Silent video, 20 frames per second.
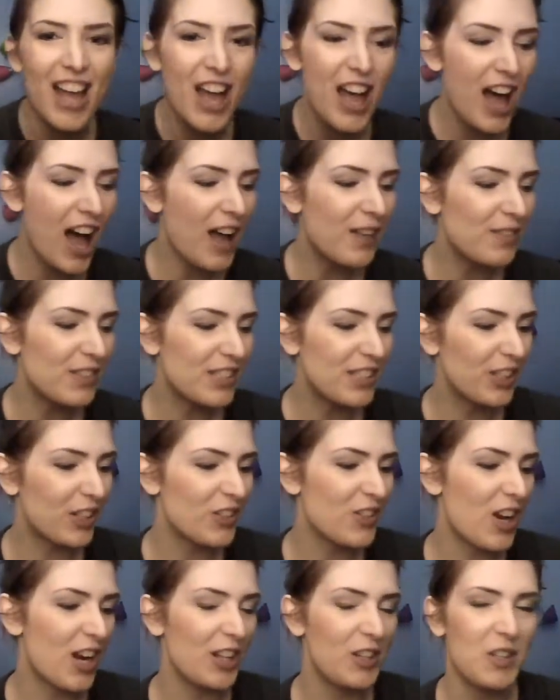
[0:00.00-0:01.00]
I'm still
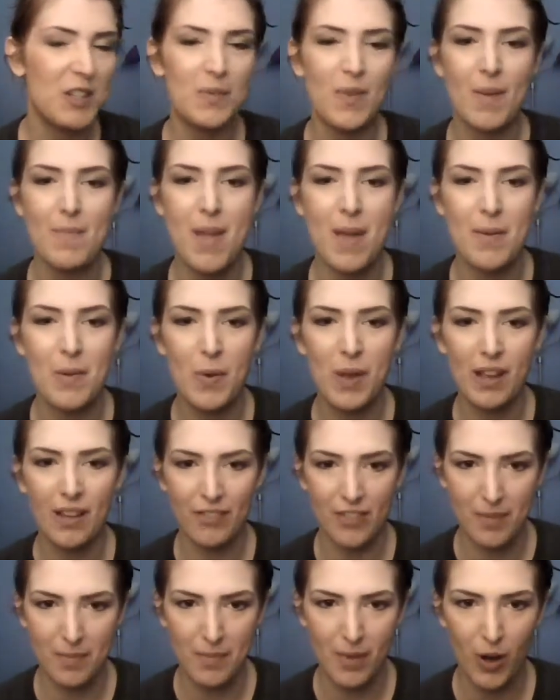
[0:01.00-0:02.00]
trying to lose my baby weight
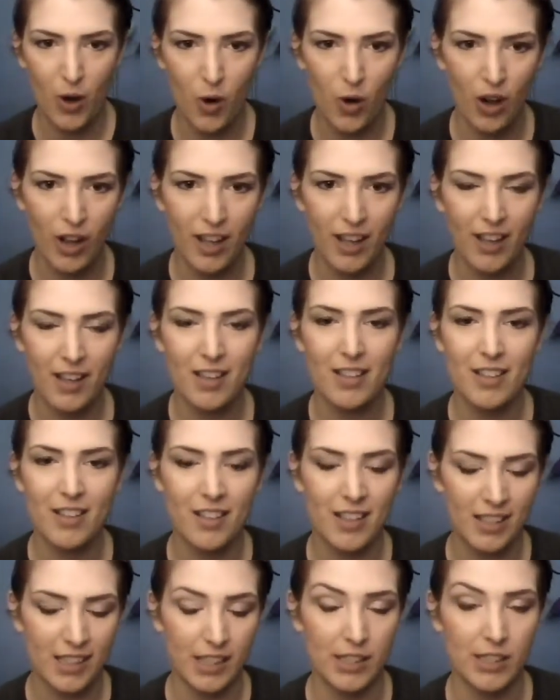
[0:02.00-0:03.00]
from McCoy,
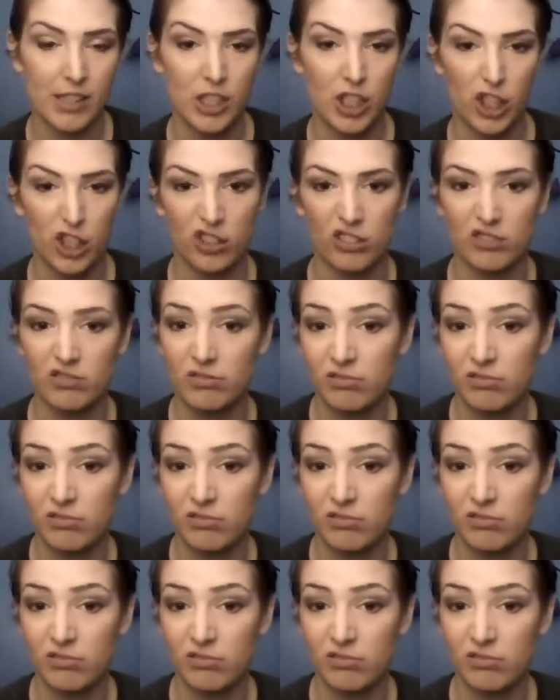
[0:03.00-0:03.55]
and he's 2.